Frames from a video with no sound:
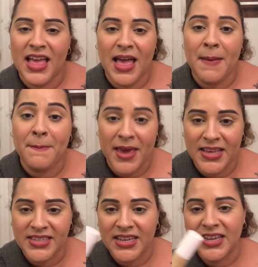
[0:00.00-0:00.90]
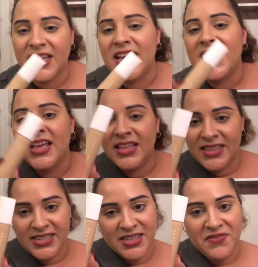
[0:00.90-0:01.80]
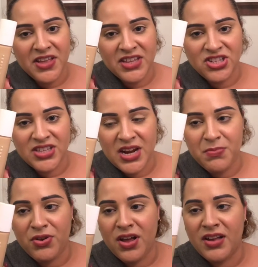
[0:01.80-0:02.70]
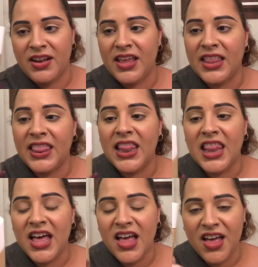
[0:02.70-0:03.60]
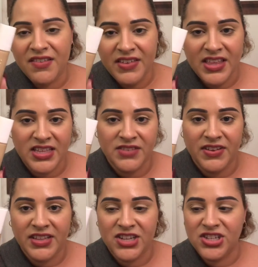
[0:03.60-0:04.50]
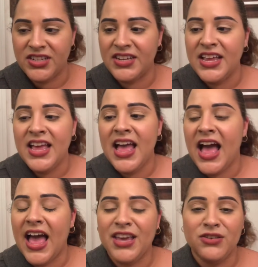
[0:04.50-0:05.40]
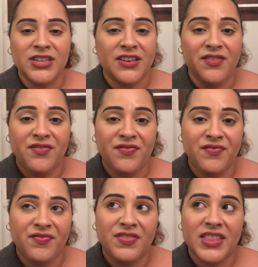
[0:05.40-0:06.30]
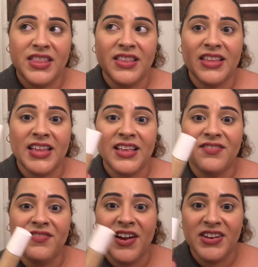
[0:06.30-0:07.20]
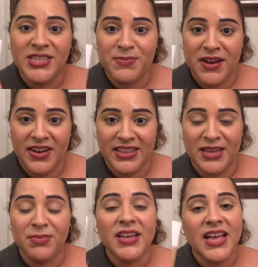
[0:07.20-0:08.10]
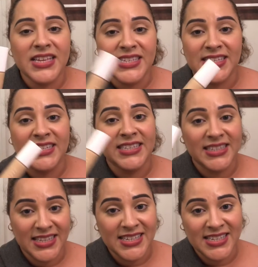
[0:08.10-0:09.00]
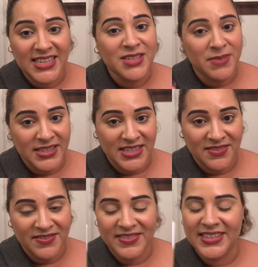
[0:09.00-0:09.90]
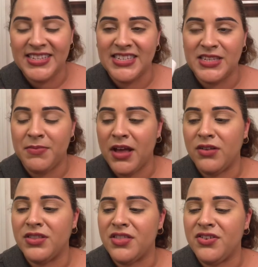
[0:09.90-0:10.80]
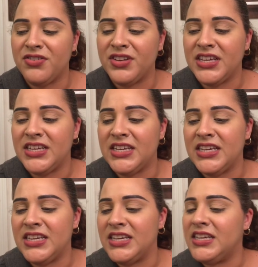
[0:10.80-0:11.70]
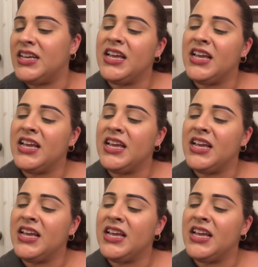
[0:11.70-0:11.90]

amazing. This is the foundation that I put on. I love this foundation. I use it very sparingly because this is expensive. This is about $39,